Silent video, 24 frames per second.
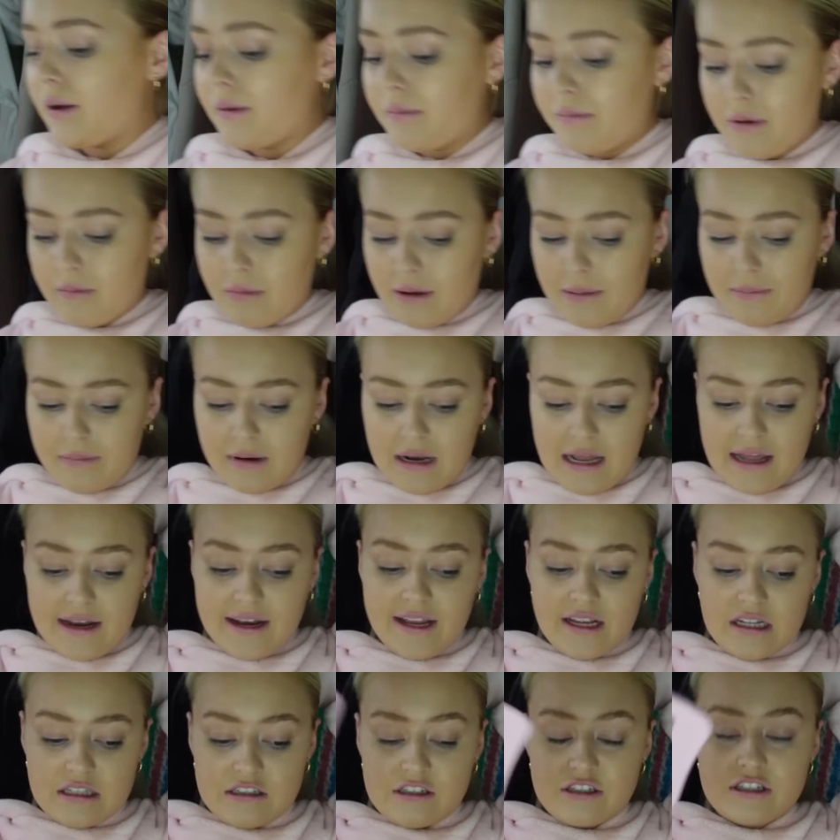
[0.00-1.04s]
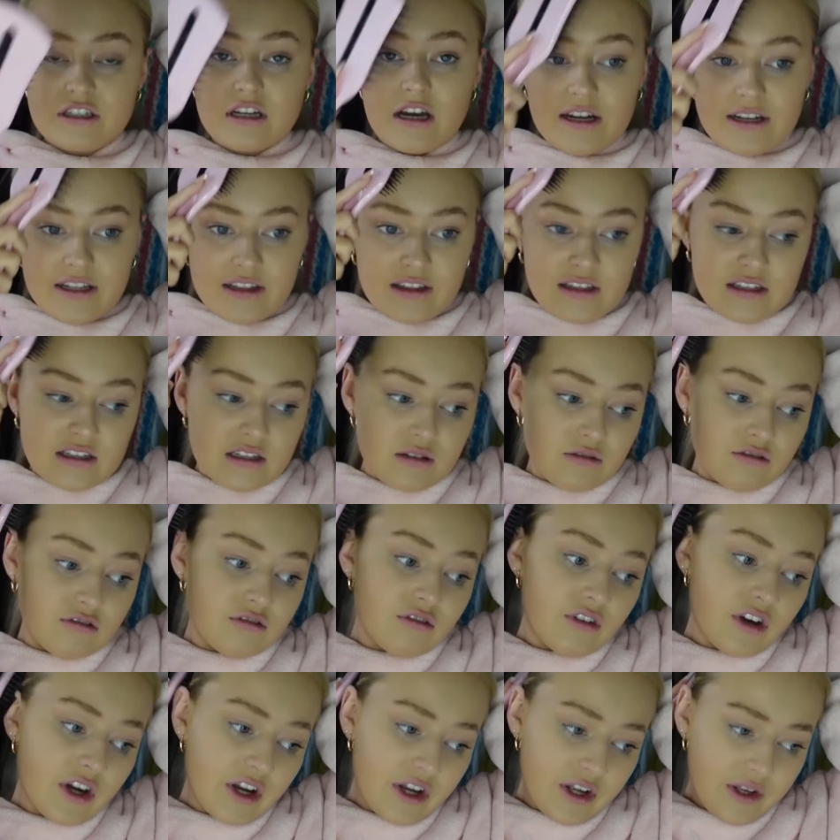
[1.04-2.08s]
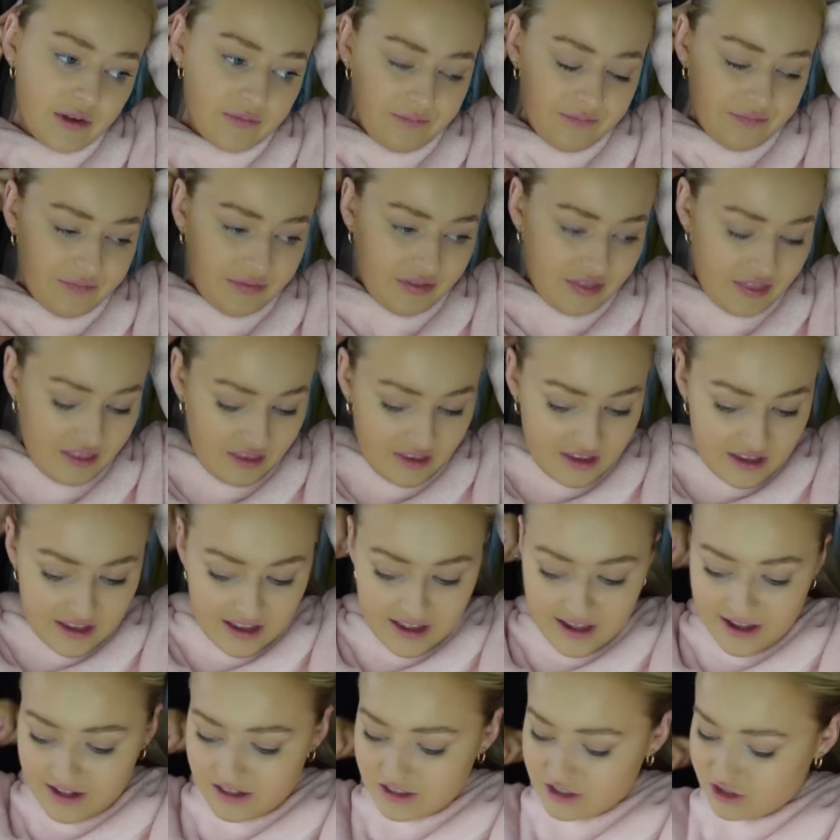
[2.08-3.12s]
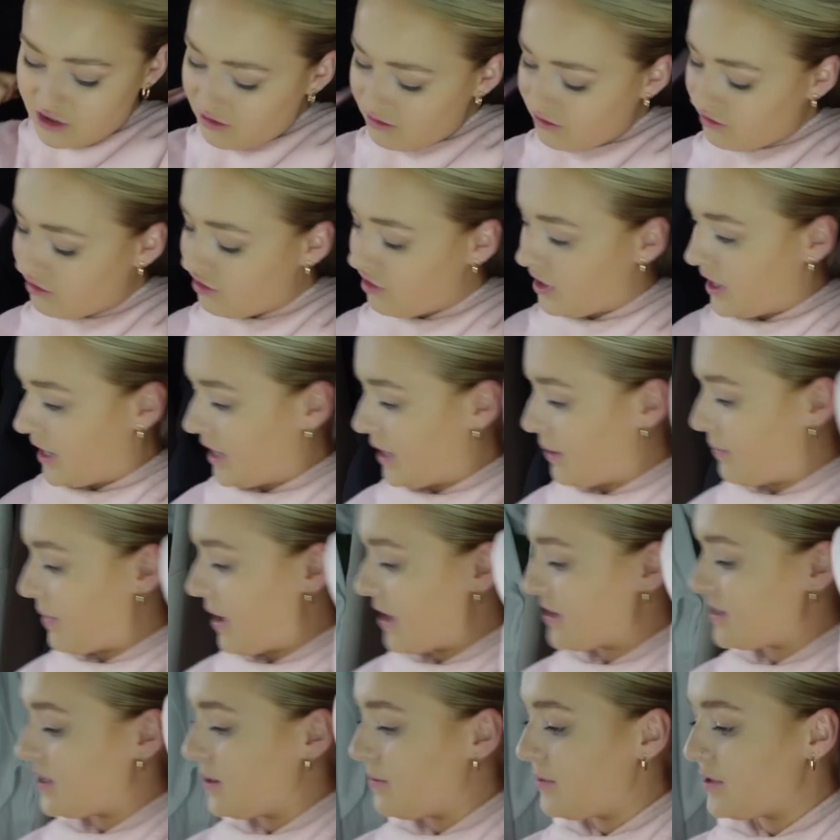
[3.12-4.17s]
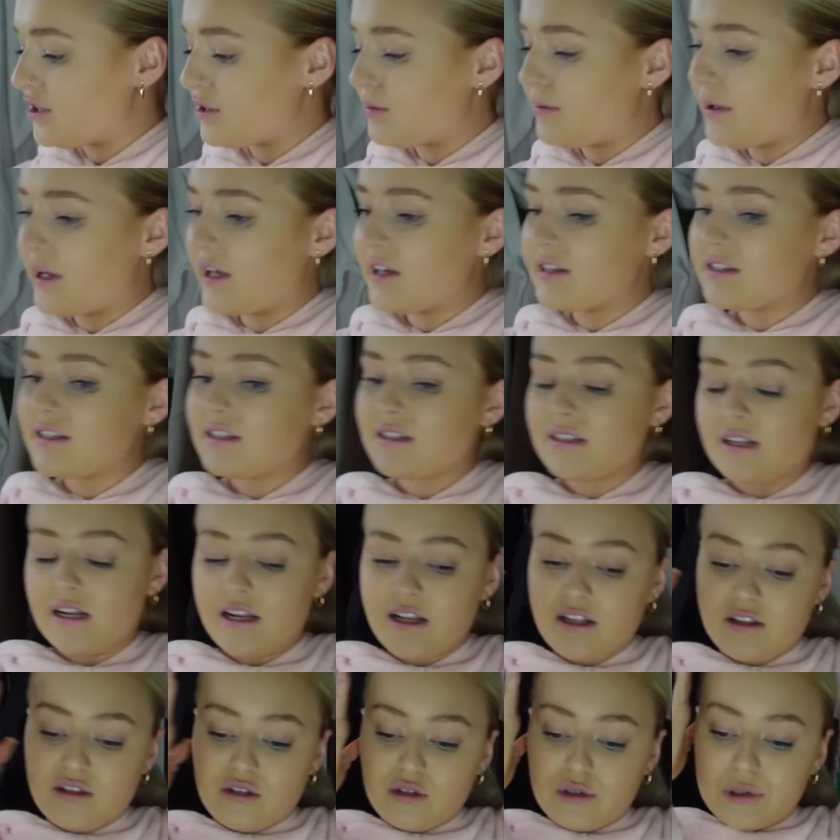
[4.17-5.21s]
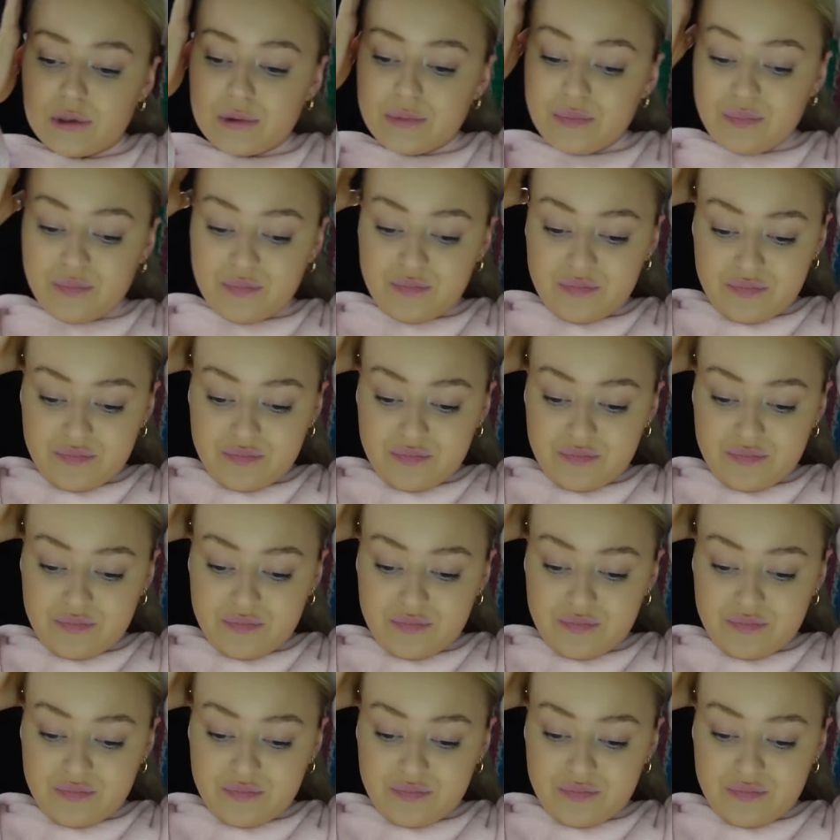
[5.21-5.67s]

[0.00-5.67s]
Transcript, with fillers: But my plan is to tidy this room. It's not really messy, but just because it's little,